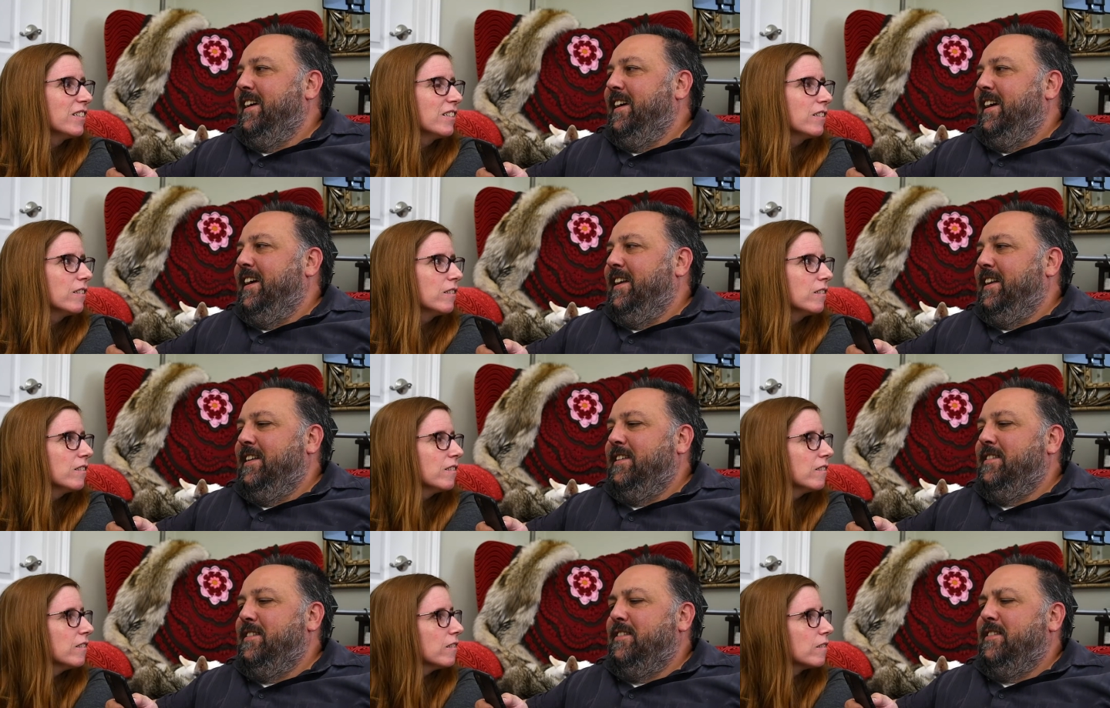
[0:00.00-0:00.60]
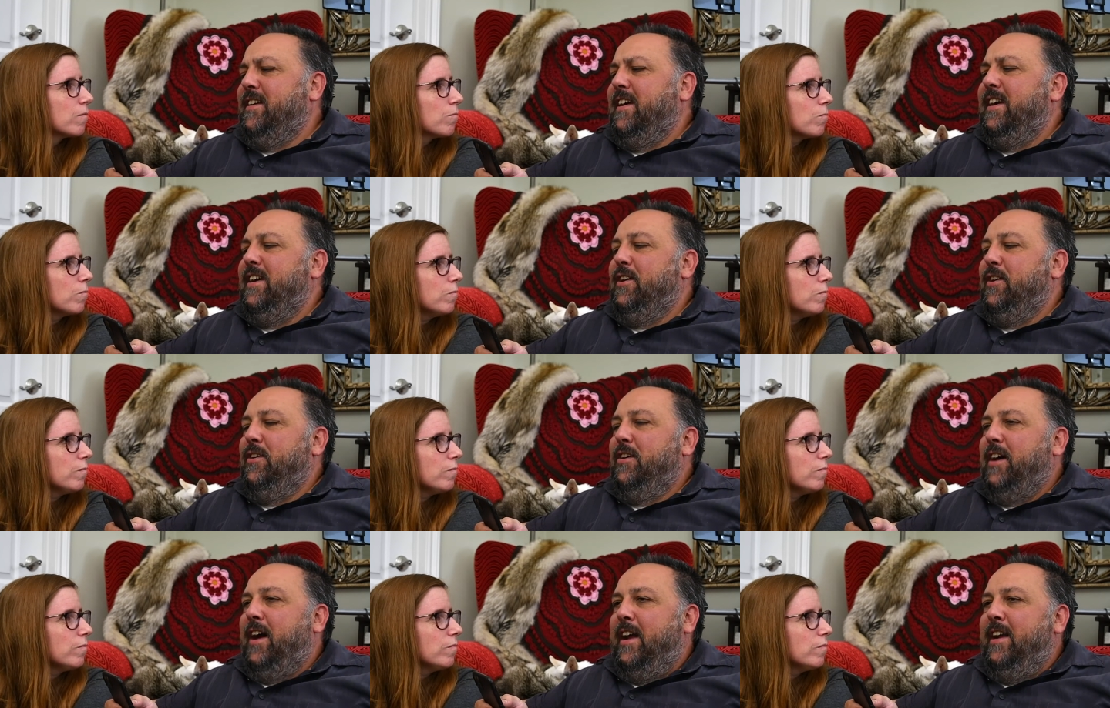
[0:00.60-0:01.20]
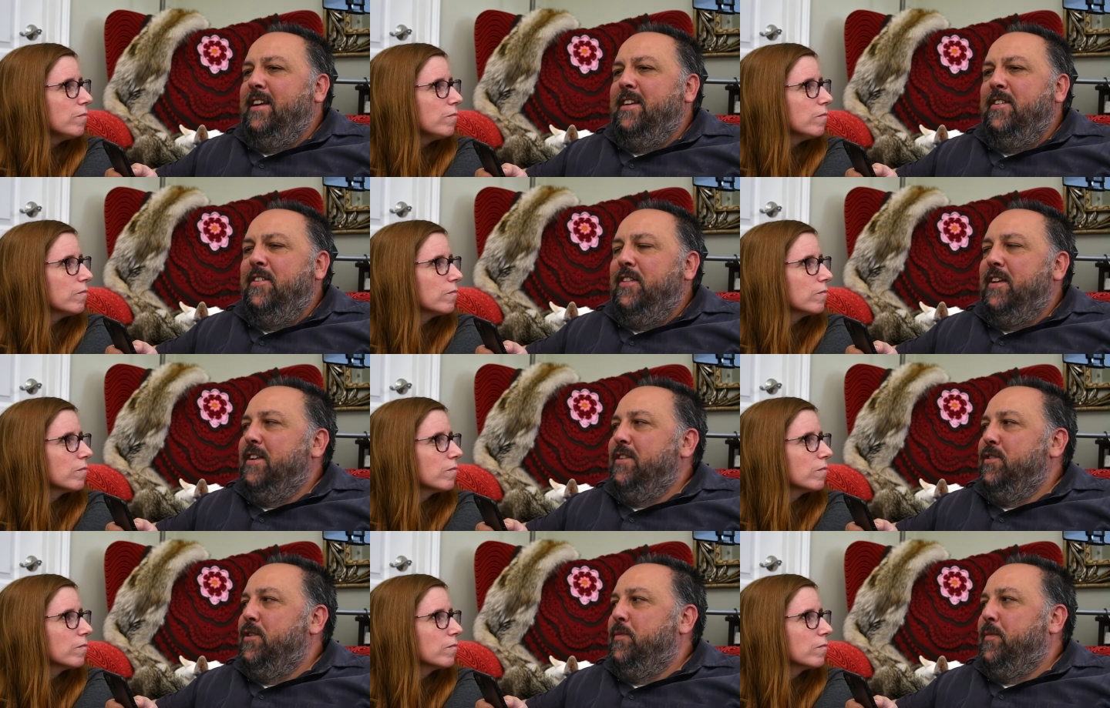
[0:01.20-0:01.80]
Speaker 1: And Alyssa's like, I didn't know they
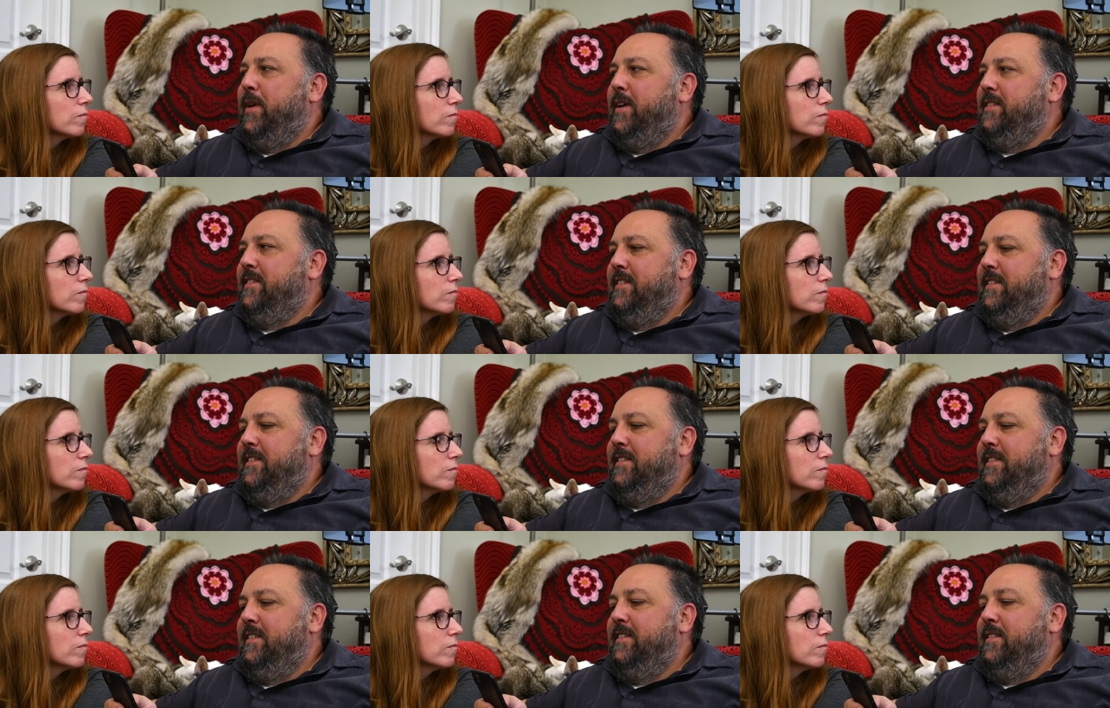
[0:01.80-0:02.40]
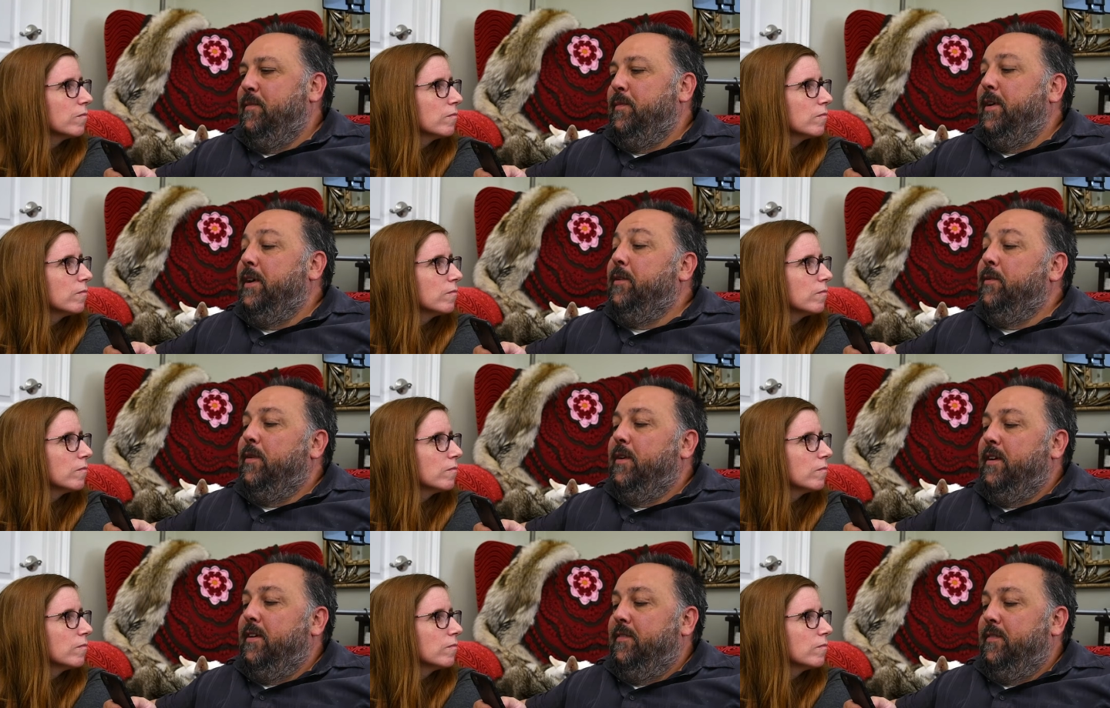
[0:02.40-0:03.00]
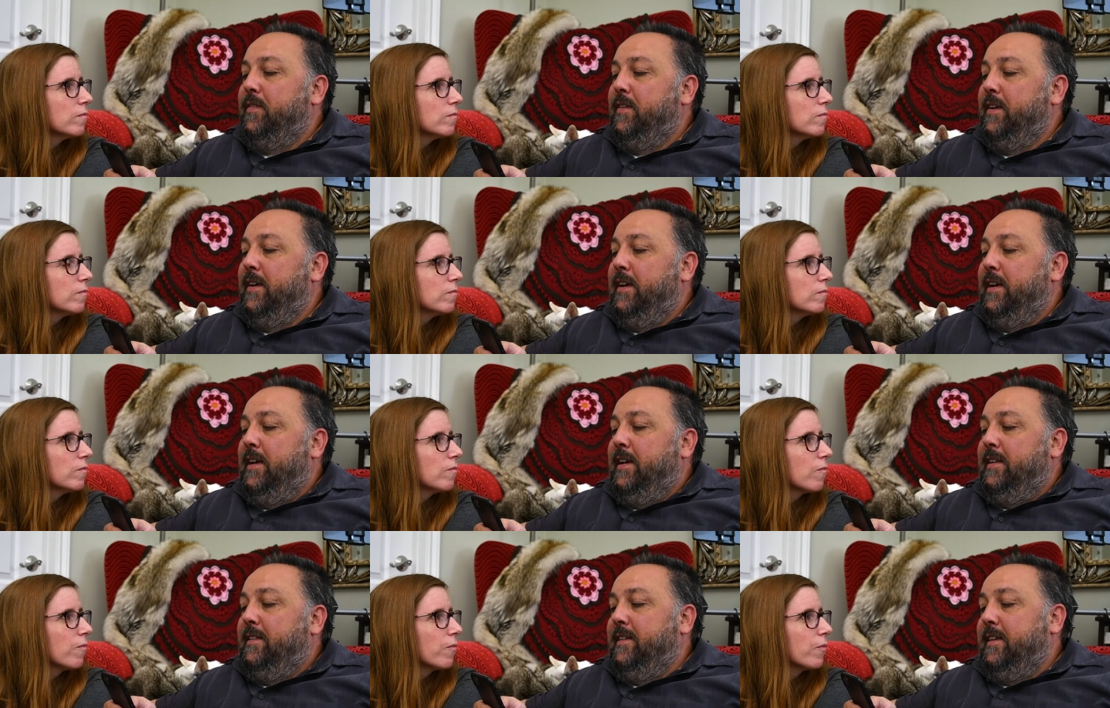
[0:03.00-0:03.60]
do it by CCs. I'm like, well, if
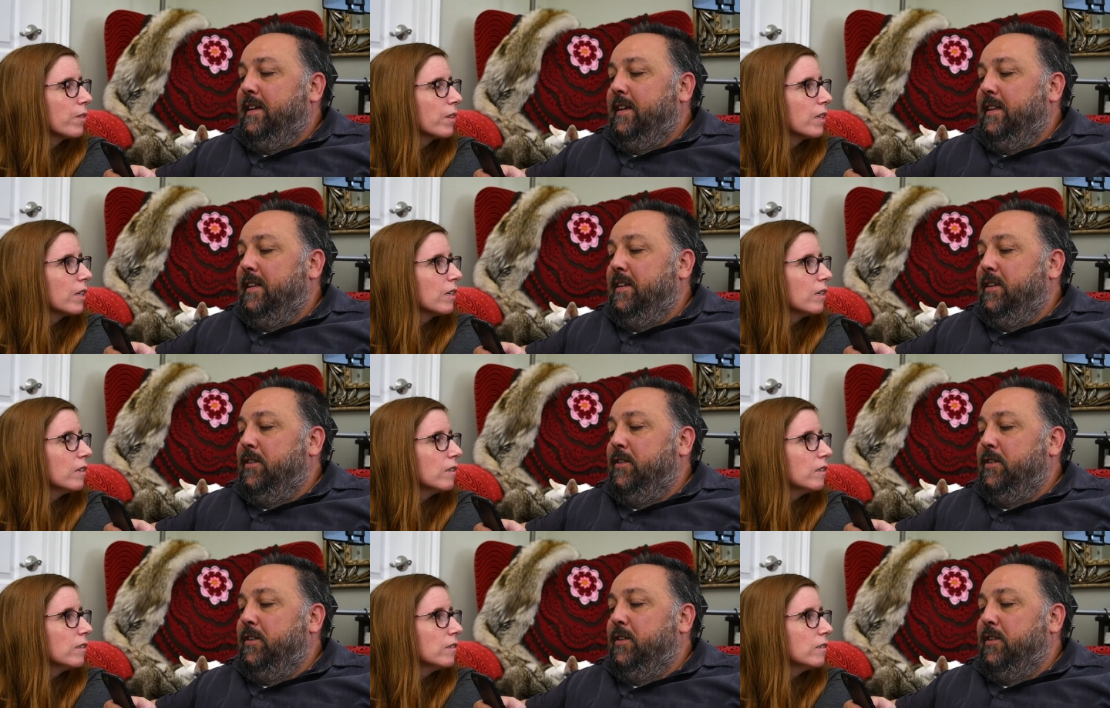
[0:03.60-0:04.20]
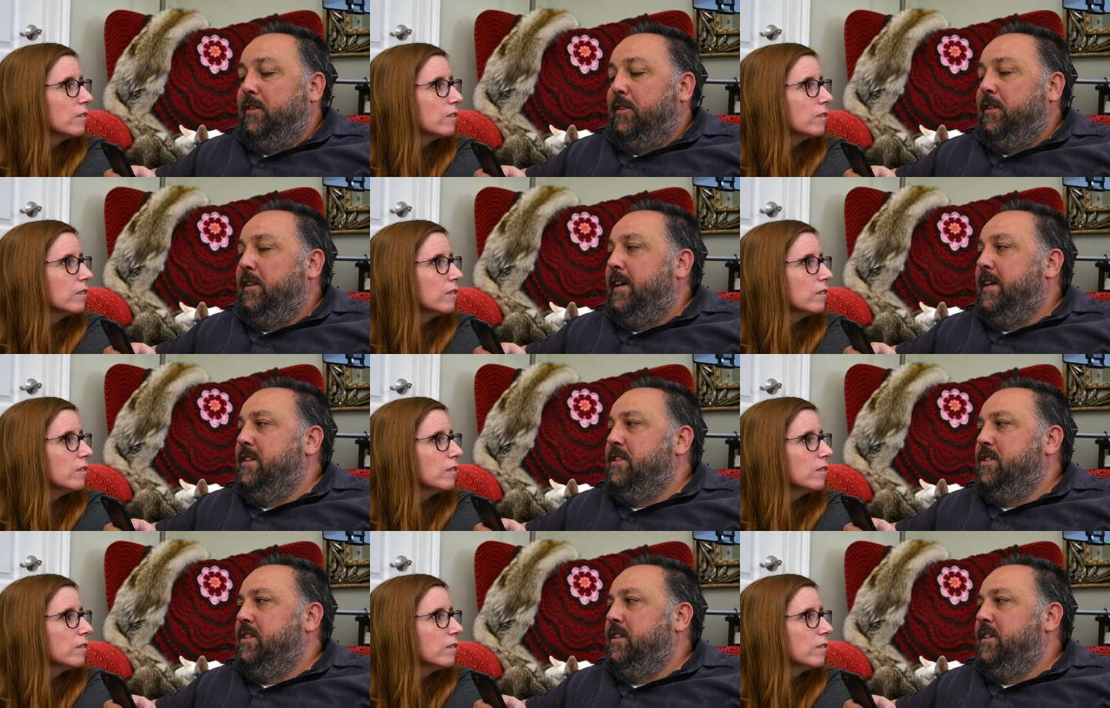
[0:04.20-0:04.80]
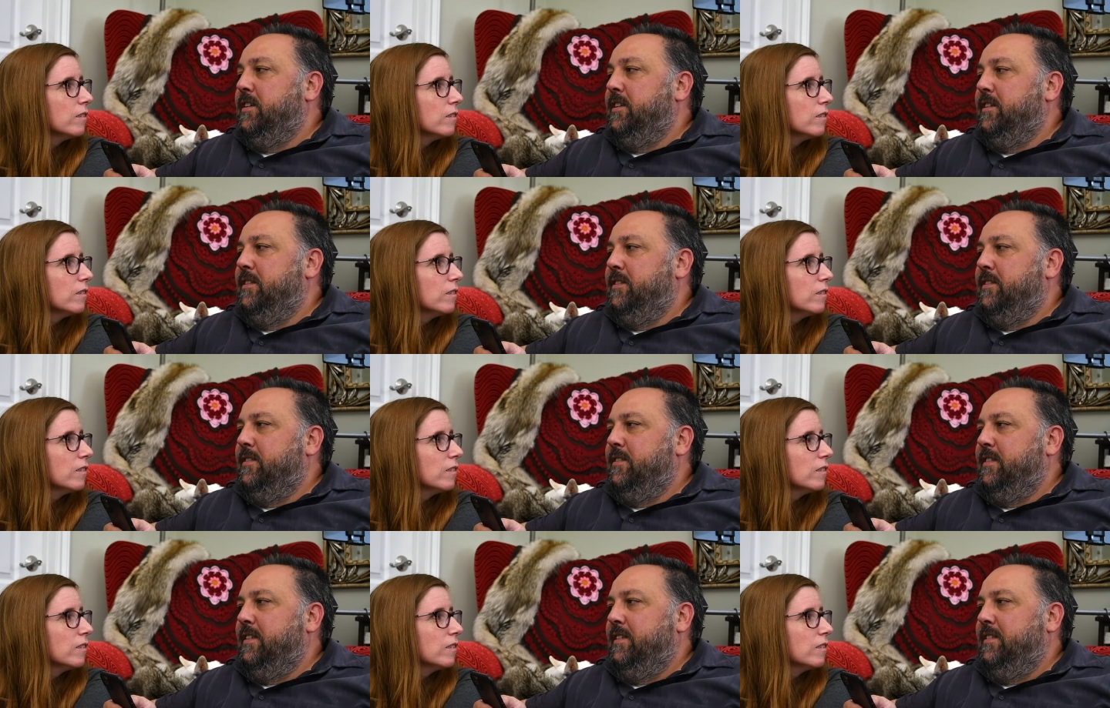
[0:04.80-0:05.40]
it's like a little girl engine,
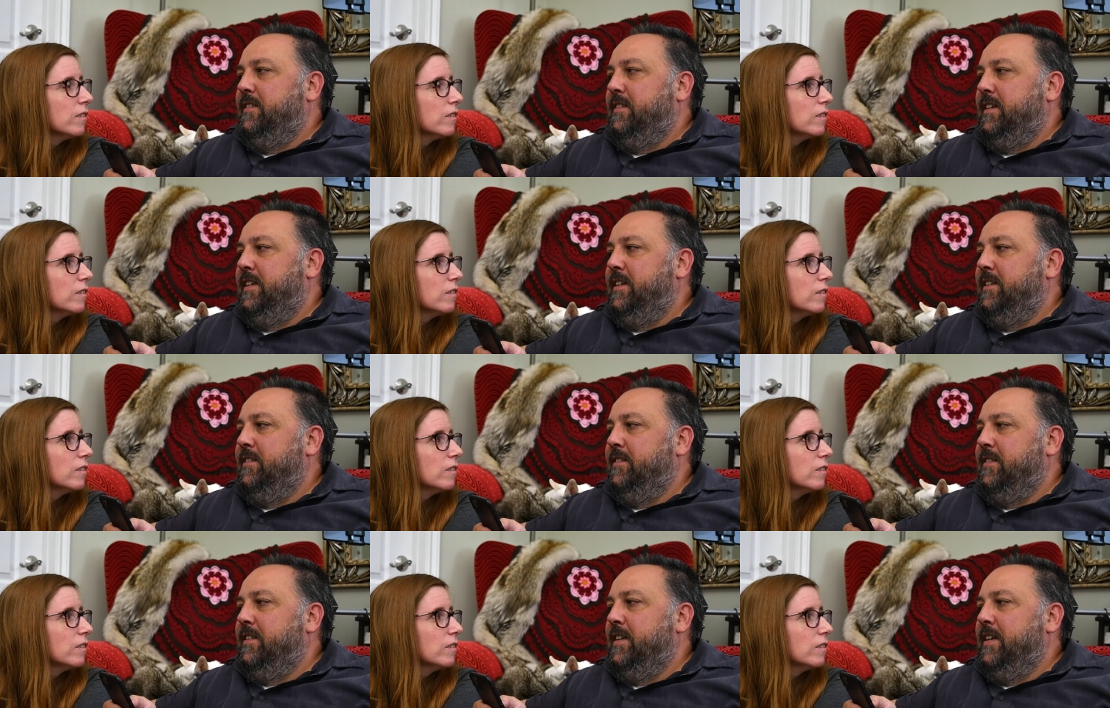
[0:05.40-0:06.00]
CCs.